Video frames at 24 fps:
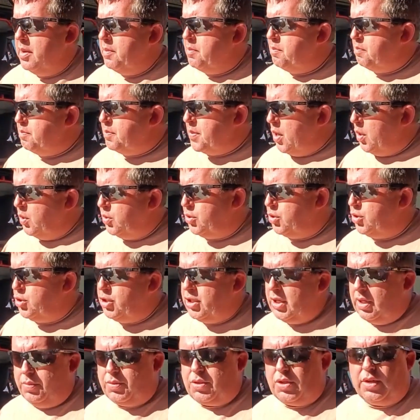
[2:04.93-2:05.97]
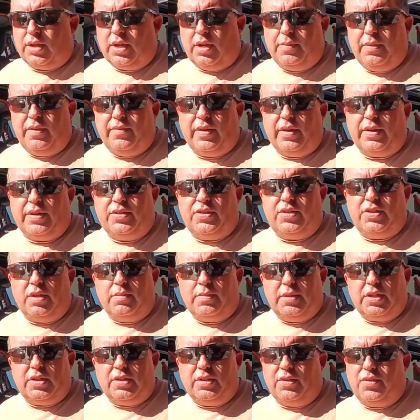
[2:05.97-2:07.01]
Most Jeeps are going to be very
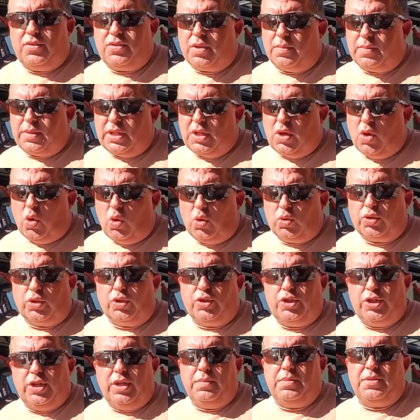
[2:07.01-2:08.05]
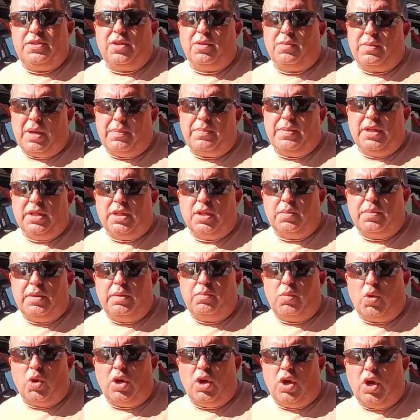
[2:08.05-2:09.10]
similar. Some of the older Jeeps, there might be a little
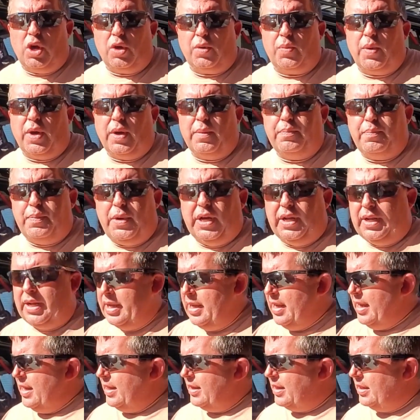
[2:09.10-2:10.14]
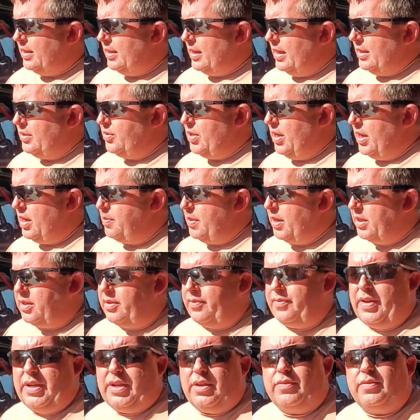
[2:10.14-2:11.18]
bit more hardware. But the nice thing about the
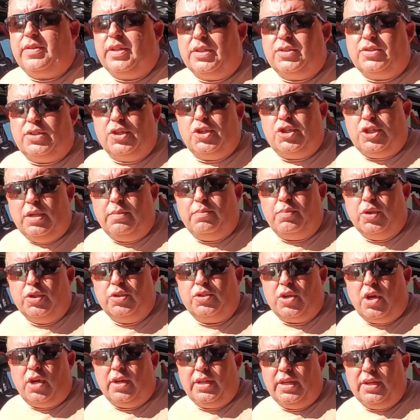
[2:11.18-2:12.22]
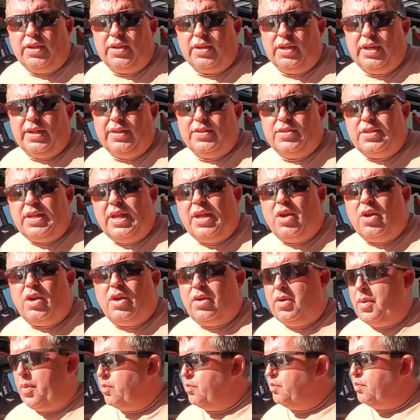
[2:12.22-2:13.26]
fender flares that Jeep puts on here is they
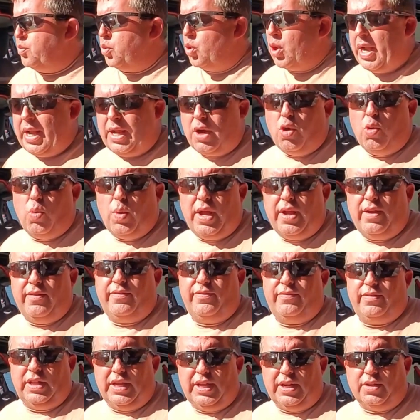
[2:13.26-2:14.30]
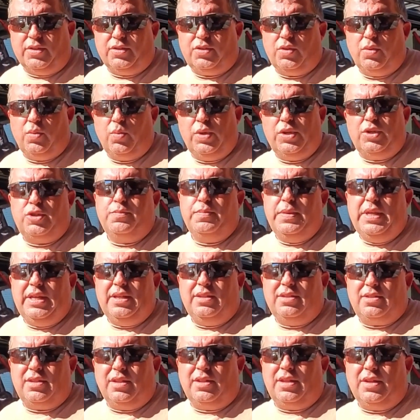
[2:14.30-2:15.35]
are breakaway flares, which
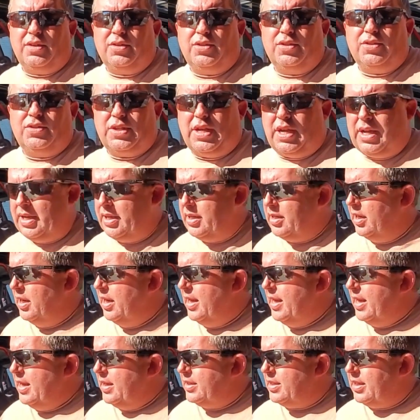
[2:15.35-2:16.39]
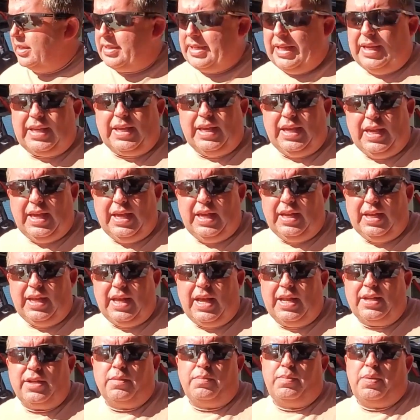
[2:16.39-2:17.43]
means that they're designed to take a hit
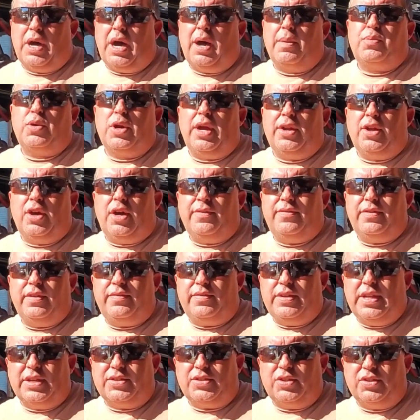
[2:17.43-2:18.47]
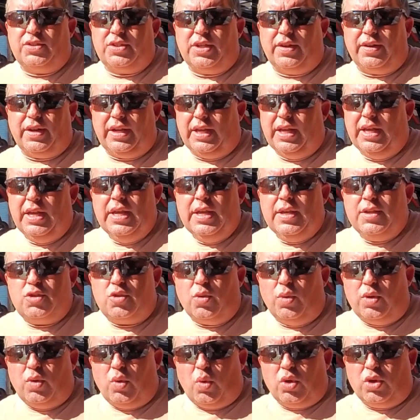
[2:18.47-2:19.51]
and to pop right off if necessary.
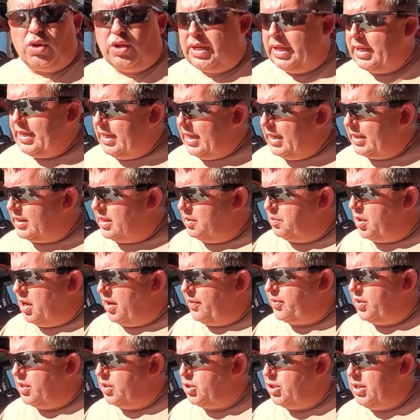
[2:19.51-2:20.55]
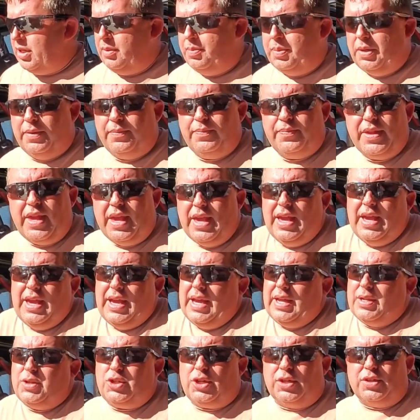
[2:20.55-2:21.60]
So in order to get them off the Jeep,
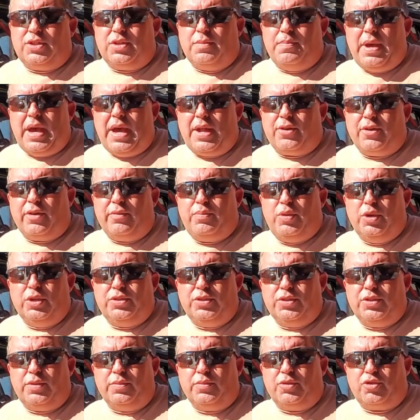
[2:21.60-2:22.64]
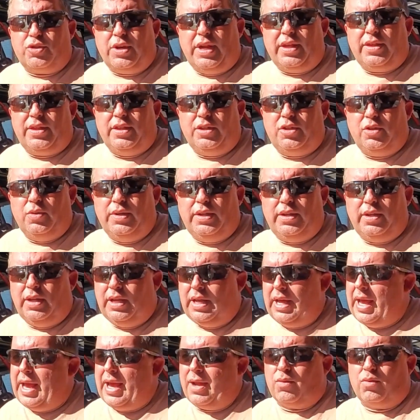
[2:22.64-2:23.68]
it's just a matter of putting some strength into it
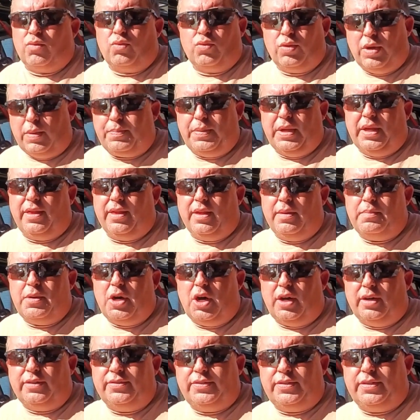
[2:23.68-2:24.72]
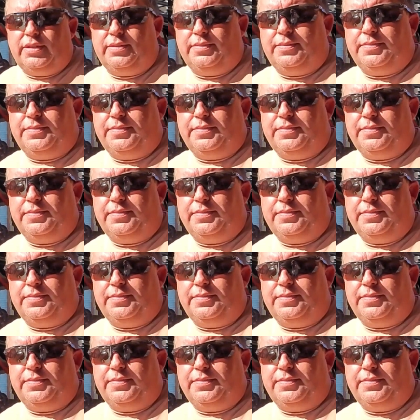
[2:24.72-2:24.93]
and ripping them off.